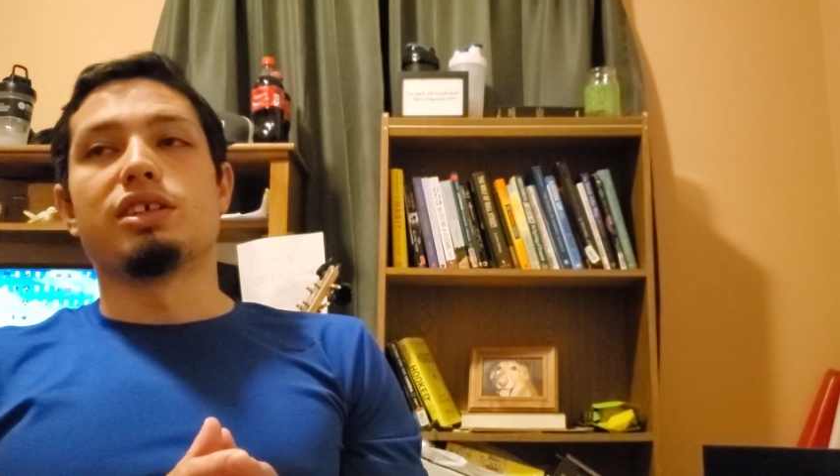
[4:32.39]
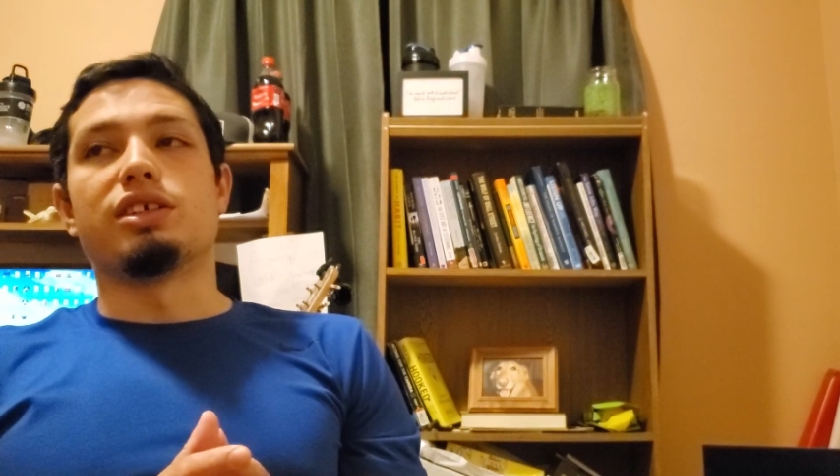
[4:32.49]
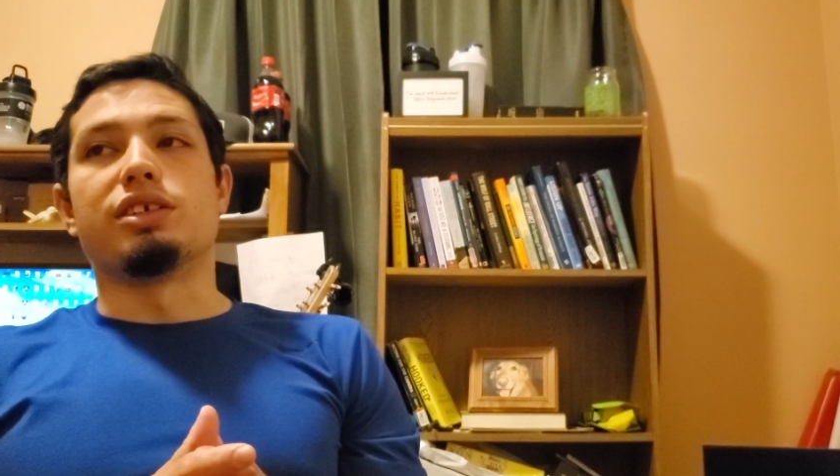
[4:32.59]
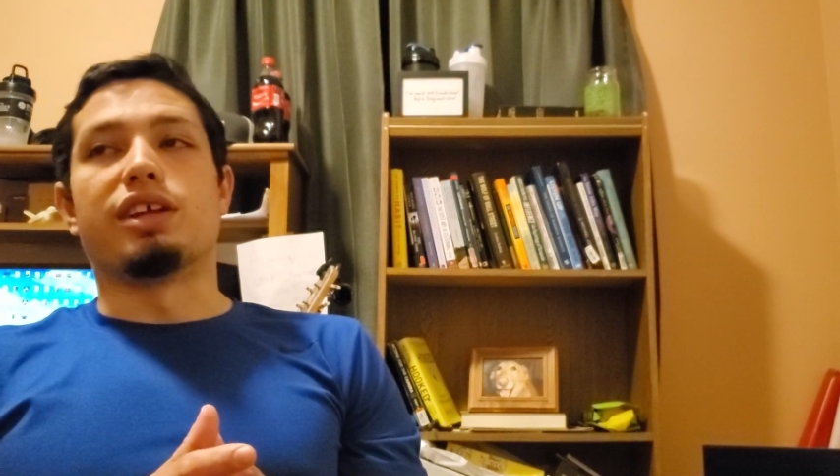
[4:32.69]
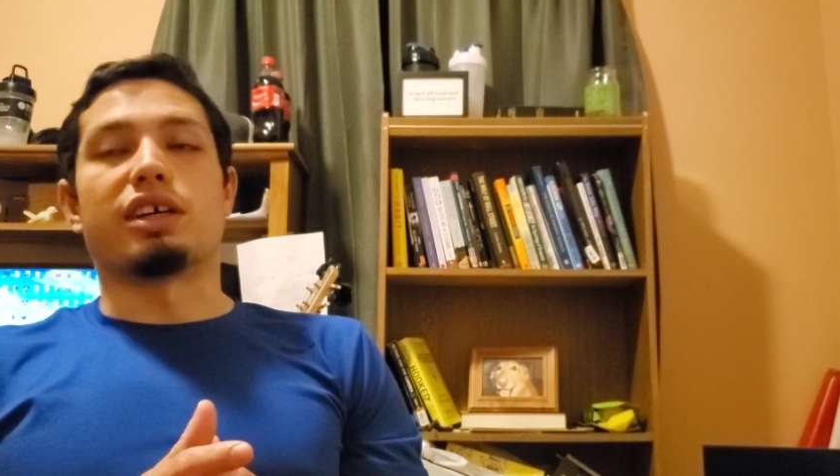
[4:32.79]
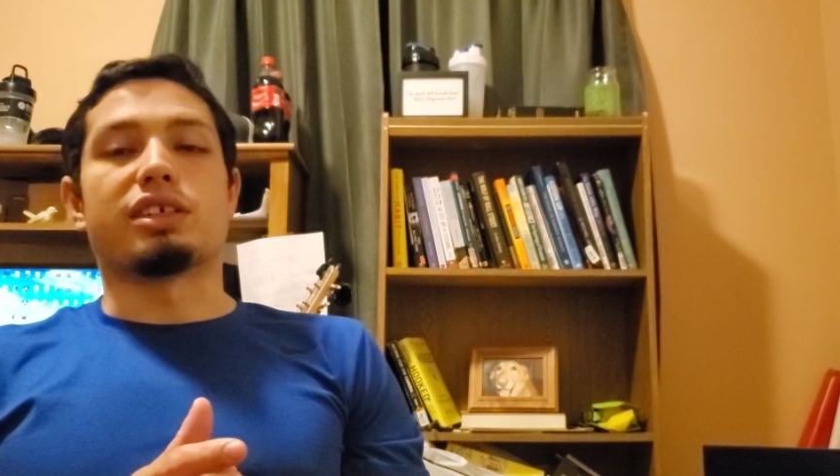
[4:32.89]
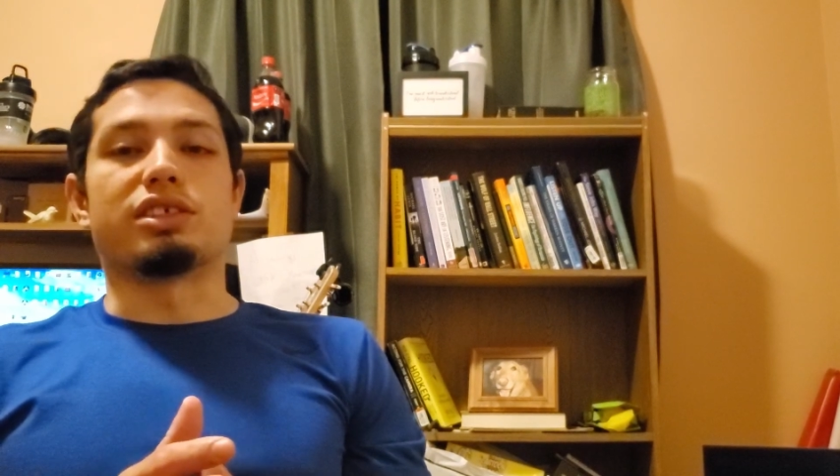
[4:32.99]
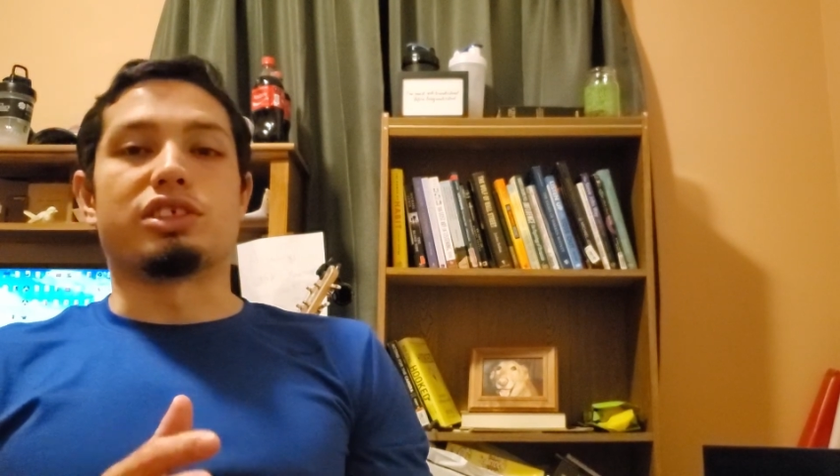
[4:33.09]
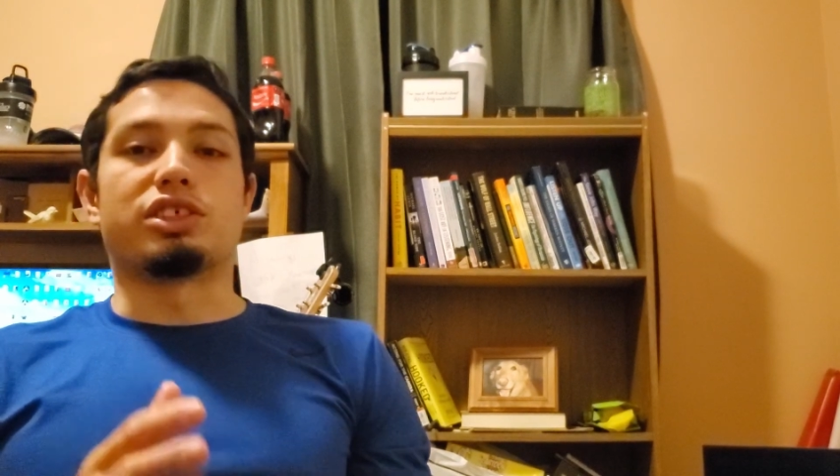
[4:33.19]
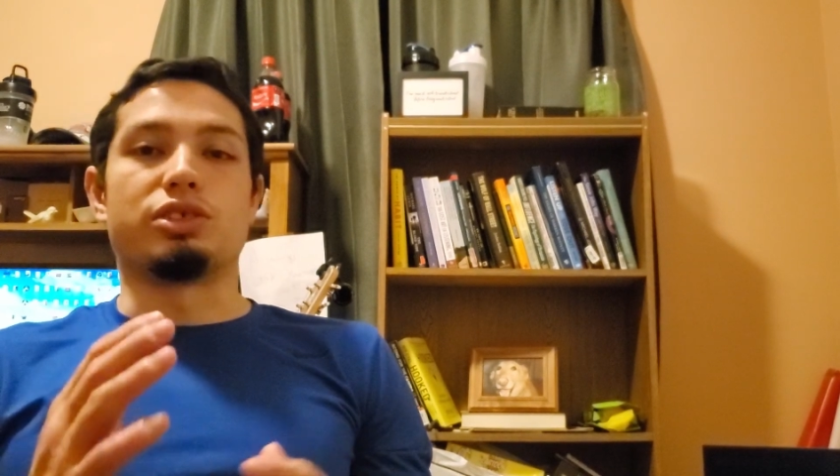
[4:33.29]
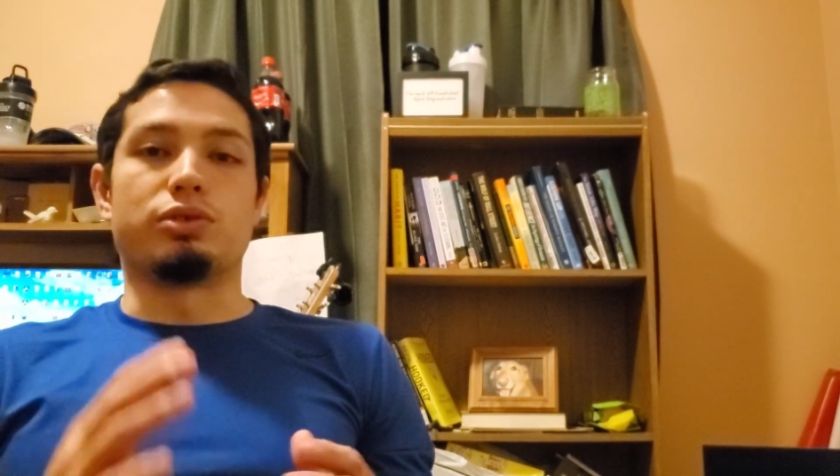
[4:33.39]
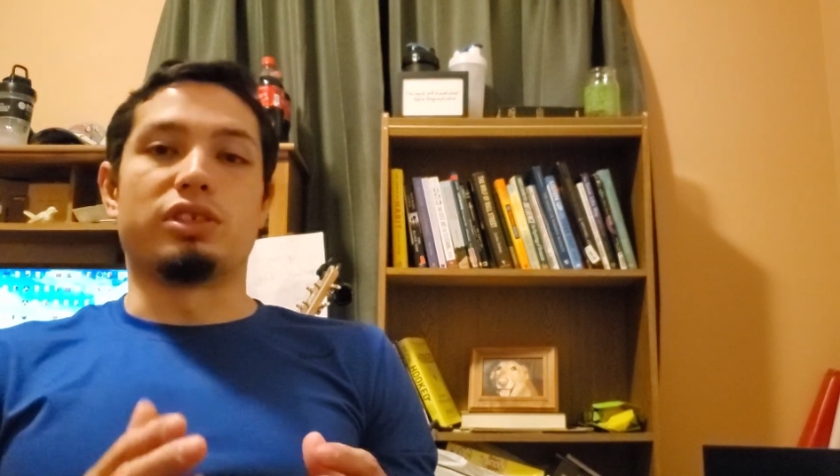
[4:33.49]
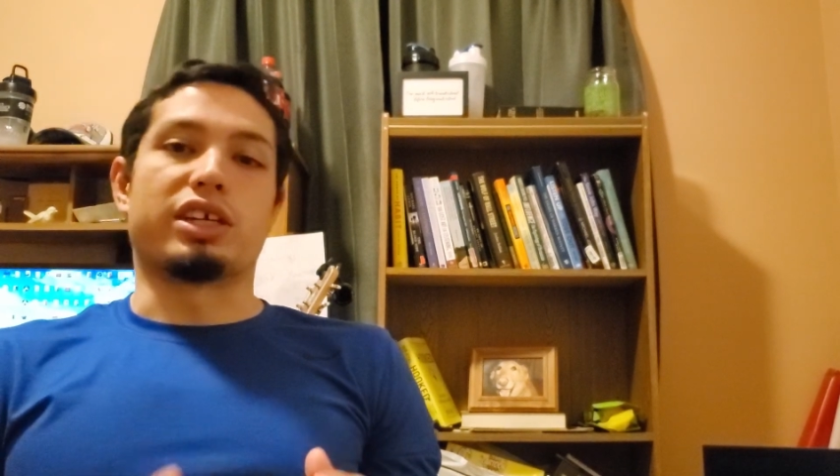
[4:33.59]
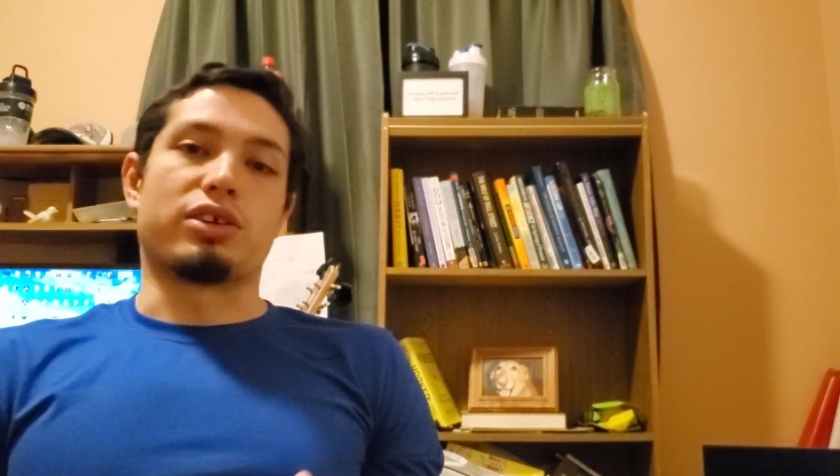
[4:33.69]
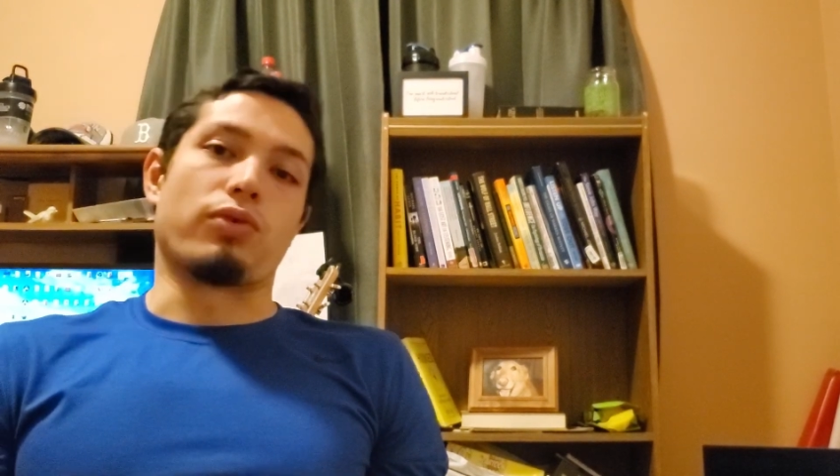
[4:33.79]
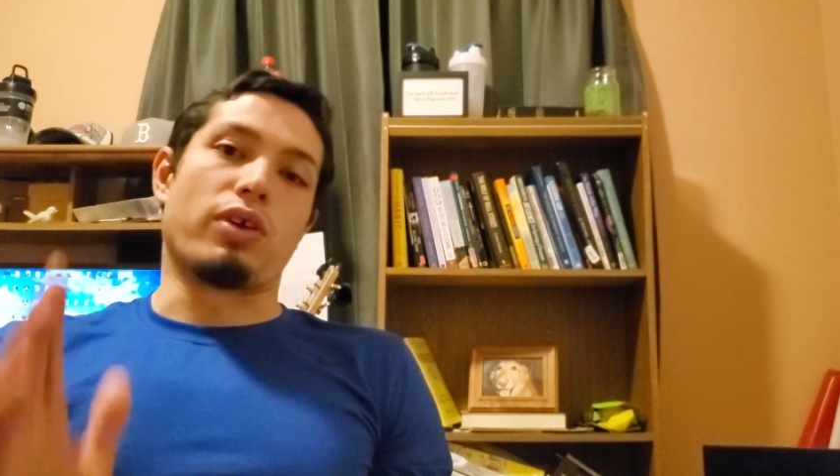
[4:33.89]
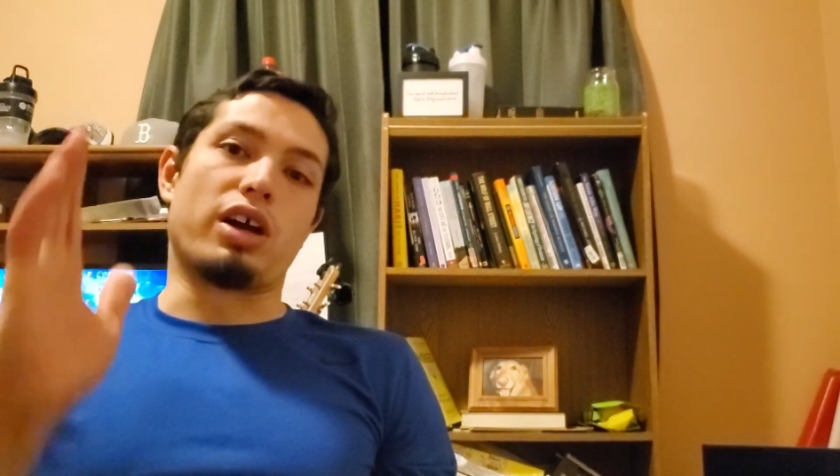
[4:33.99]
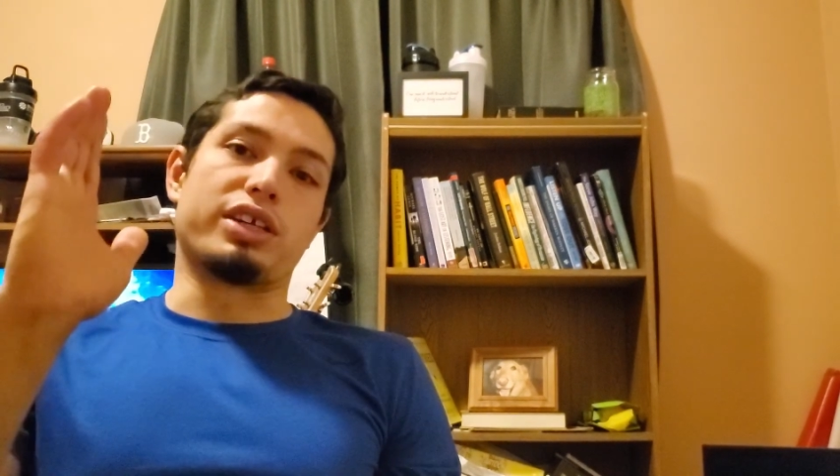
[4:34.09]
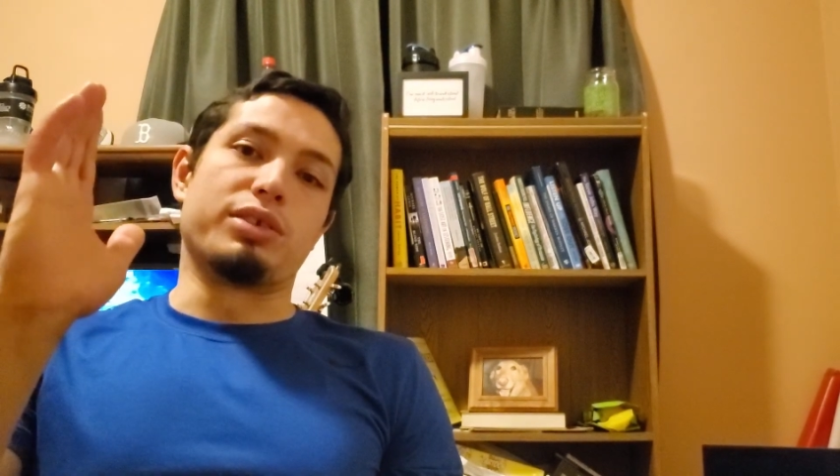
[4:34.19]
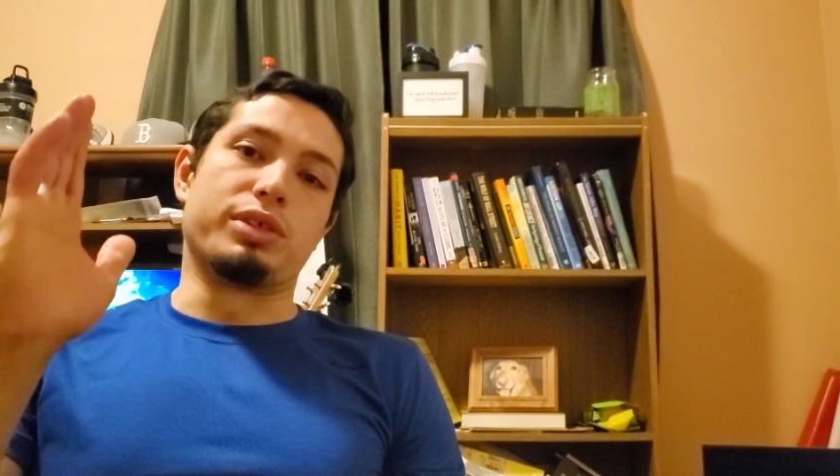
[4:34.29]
You're not going to shoot like a rocket